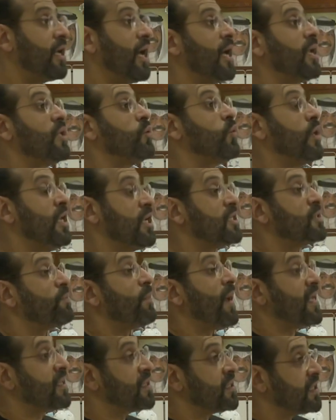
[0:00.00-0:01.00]
and we
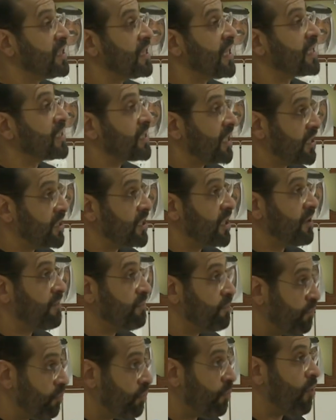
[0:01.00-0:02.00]
expanded that idea
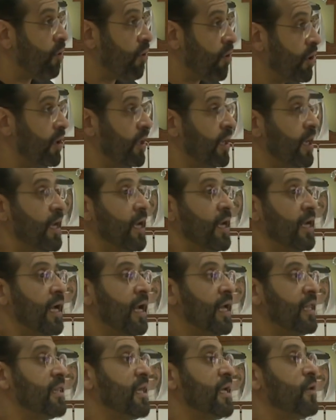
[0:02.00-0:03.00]
more,
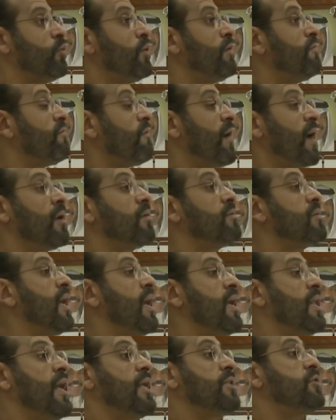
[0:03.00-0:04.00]
and then we found a
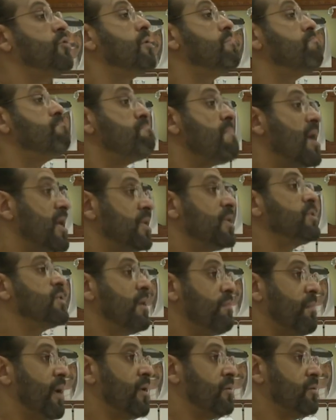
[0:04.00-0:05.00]
tremendous
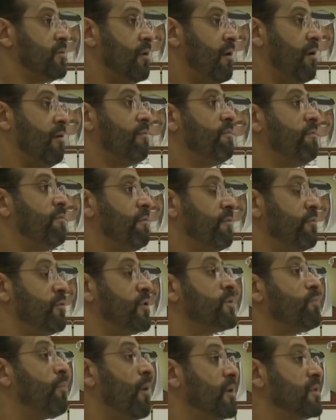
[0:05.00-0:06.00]
amount of
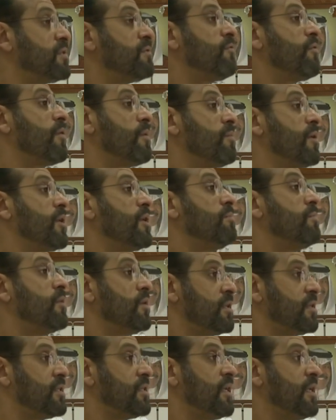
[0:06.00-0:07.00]
response from the
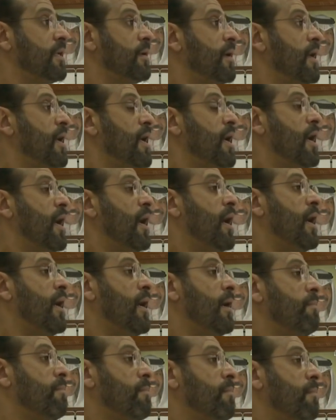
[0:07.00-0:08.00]
community
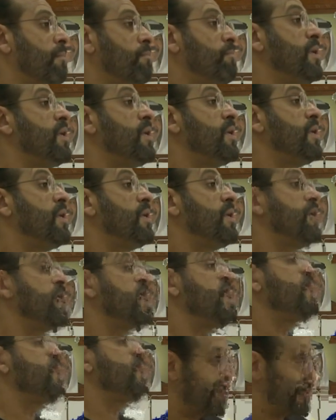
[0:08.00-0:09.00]
beyond
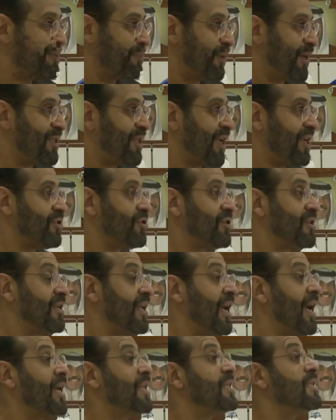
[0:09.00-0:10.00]
the expectation.
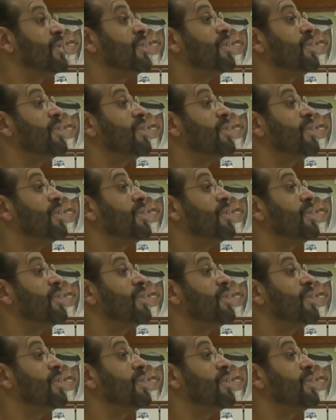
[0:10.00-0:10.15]
And the